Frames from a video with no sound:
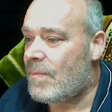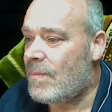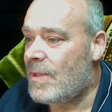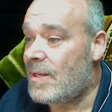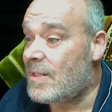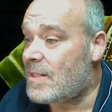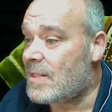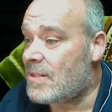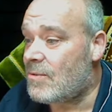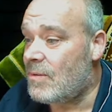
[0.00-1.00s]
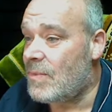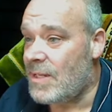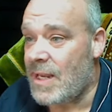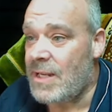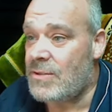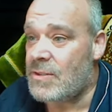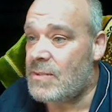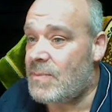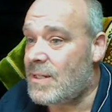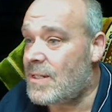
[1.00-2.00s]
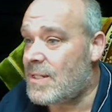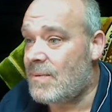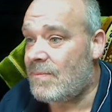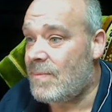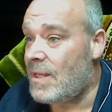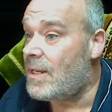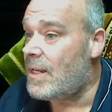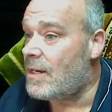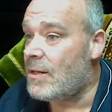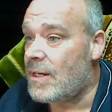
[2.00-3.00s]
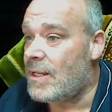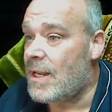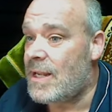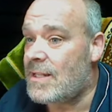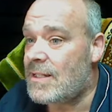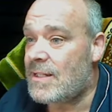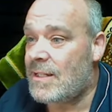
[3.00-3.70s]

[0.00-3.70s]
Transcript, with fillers: And it's extremely dangerous because I'm in an area that has